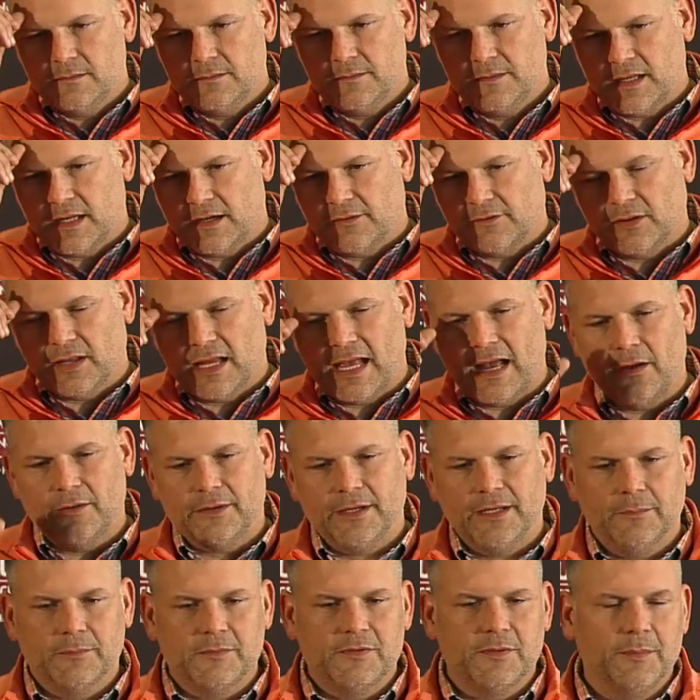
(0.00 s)
that have allowed
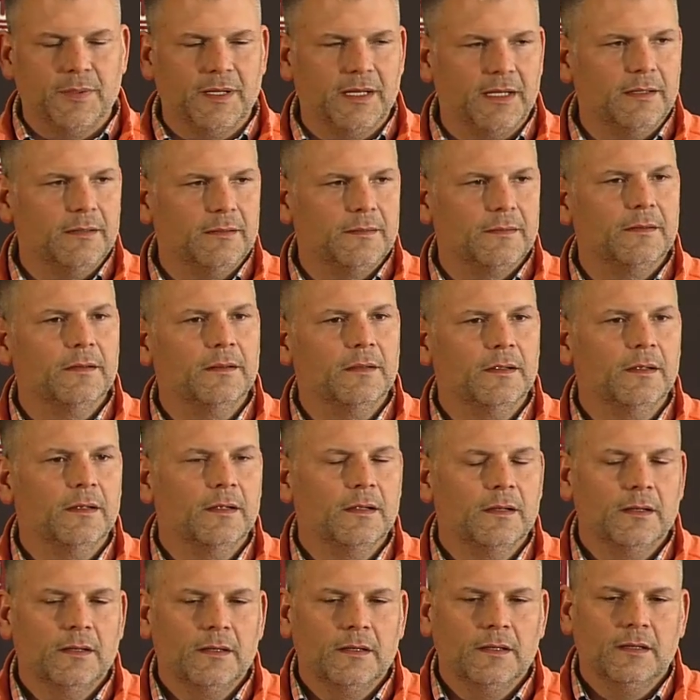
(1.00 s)
him to be
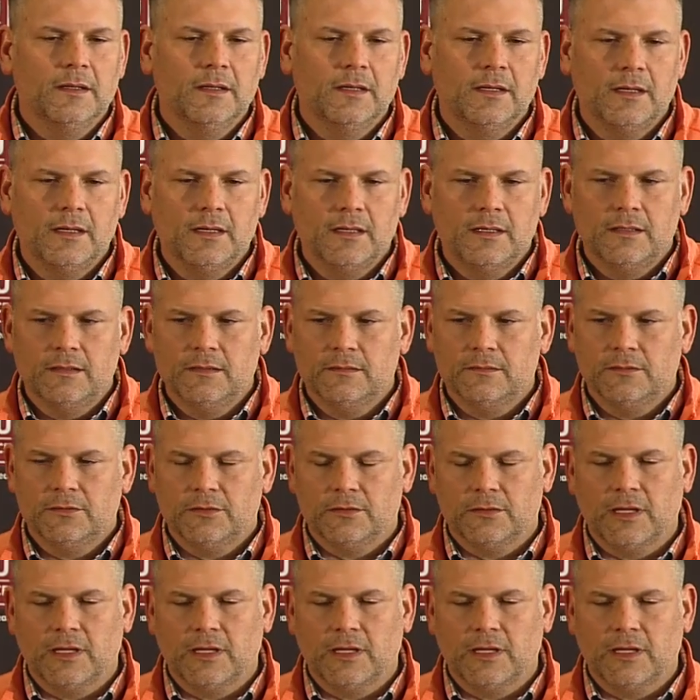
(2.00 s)
or